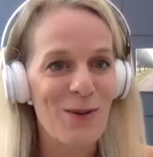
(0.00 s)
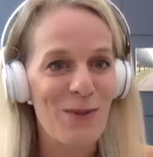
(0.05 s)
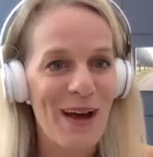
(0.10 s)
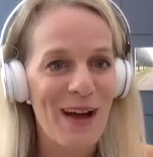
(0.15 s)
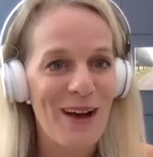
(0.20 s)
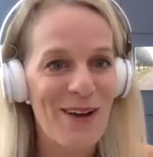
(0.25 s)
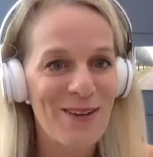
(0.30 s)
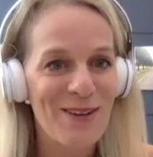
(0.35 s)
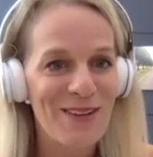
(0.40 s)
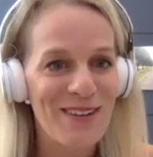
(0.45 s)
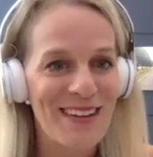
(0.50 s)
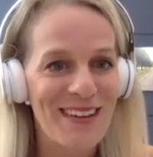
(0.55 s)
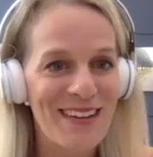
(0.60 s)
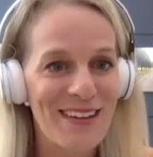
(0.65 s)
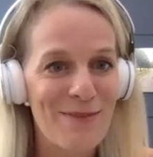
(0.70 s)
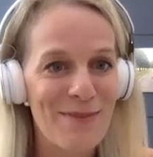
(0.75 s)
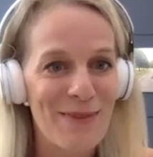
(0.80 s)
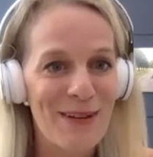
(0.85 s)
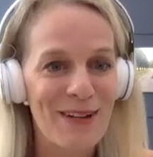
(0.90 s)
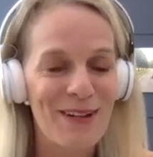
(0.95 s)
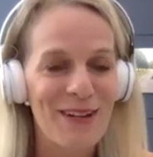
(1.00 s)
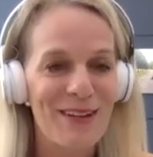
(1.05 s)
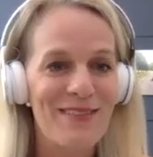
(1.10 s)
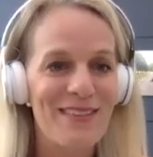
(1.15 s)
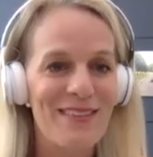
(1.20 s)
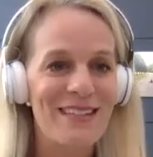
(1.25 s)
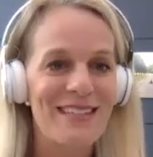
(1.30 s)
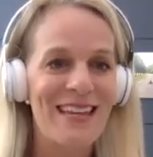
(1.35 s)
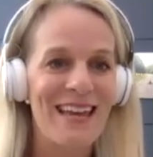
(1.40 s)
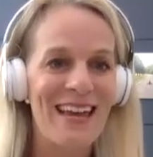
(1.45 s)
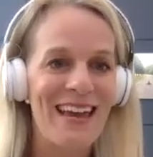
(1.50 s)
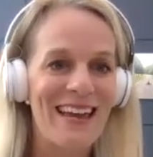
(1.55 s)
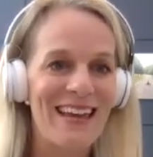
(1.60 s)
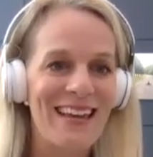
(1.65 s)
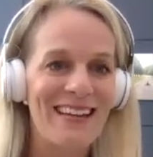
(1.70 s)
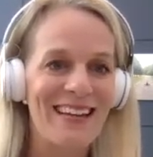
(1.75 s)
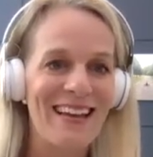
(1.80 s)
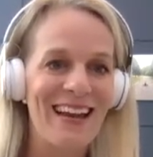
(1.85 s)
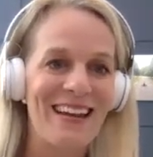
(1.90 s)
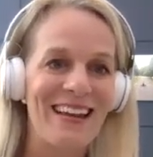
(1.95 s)
out in the middle of the day
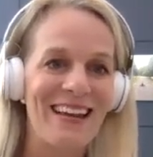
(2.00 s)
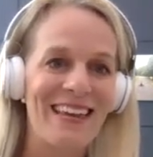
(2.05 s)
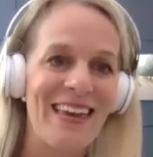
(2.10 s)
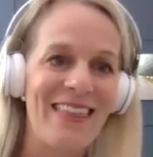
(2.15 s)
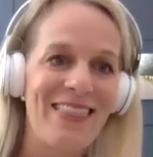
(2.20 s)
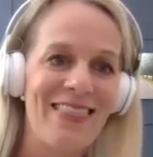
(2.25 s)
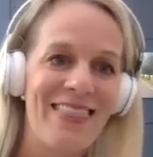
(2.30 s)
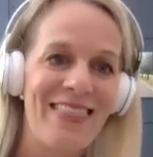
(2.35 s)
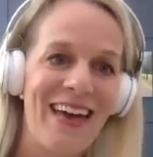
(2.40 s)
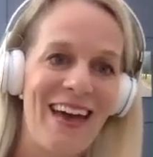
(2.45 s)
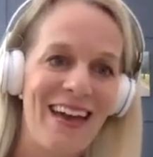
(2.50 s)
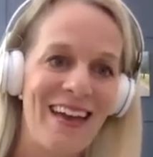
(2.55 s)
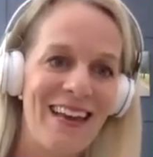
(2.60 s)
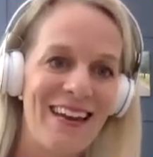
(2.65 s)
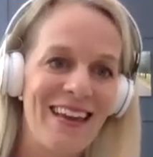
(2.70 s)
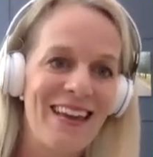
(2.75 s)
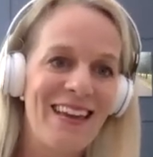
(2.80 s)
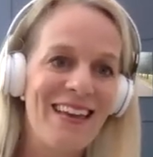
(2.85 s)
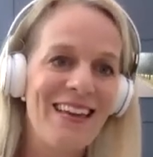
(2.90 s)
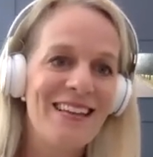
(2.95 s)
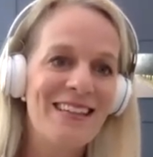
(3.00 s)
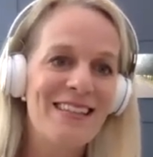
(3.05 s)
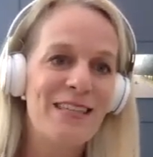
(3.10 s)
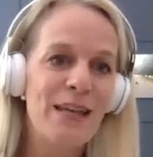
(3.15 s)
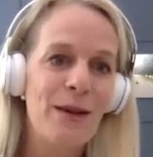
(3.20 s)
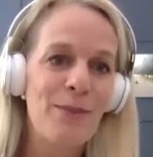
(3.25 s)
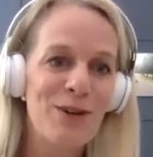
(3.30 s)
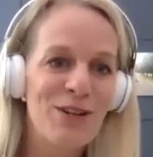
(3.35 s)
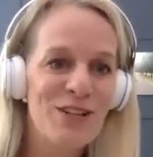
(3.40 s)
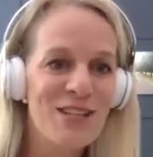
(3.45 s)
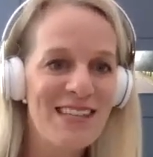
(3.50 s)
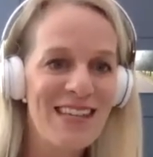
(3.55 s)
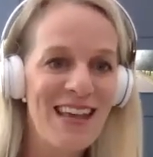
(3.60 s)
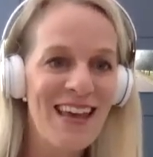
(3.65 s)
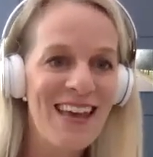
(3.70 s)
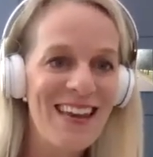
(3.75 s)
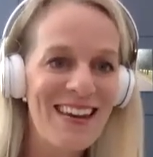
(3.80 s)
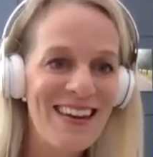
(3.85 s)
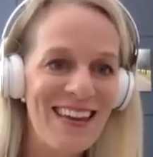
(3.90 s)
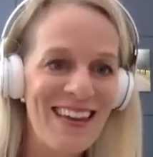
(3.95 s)
and kind of get that summer
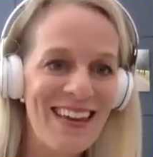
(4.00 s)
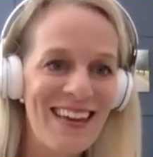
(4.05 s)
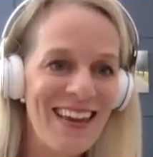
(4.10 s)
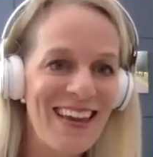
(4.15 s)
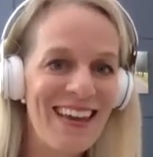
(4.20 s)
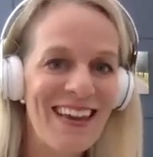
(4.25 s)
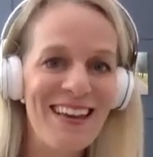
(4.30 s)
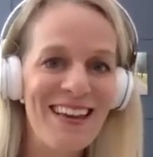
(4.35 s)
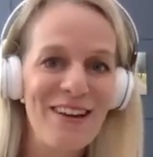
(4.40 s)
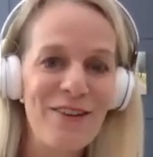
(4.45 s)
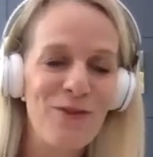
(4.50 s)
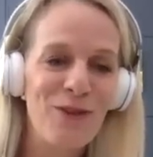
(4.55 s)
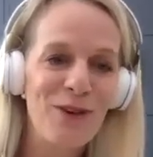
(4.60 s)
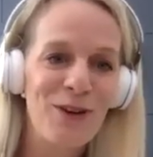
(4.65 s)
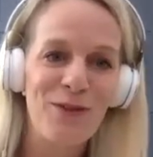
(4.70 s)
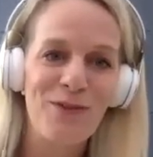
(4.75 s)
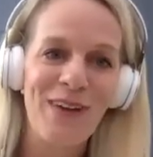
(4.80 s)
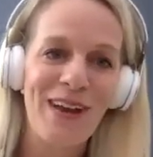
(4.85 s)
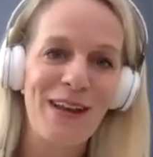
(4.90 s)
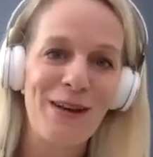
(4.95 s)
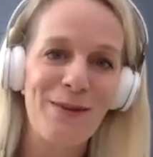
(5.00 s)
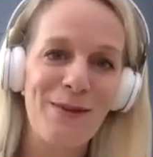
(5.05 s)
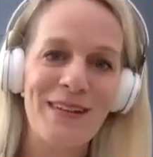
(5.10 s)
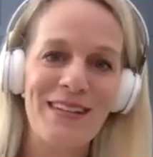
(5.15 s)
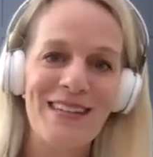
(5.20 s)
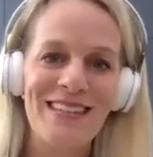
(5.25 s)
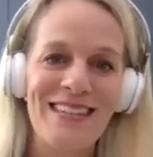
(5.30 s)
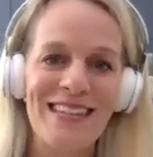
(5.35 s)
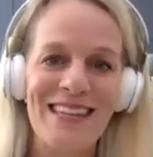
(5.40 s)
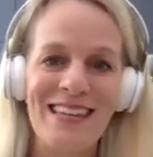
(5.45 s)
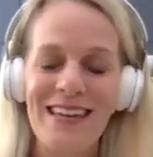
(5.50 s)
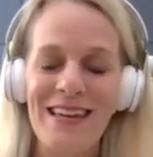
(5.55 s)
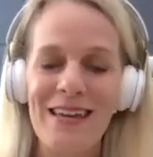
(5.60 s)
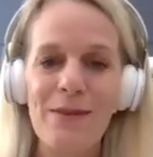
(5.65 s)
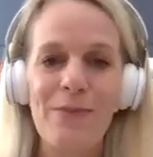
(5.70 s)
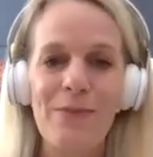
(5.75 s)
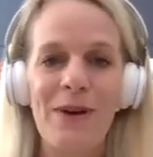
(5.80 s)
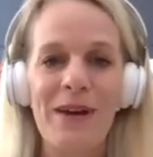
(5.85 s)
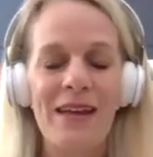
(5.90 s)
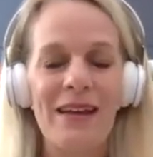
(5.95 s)
sun in for your vitamin D.
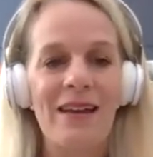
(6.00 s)
But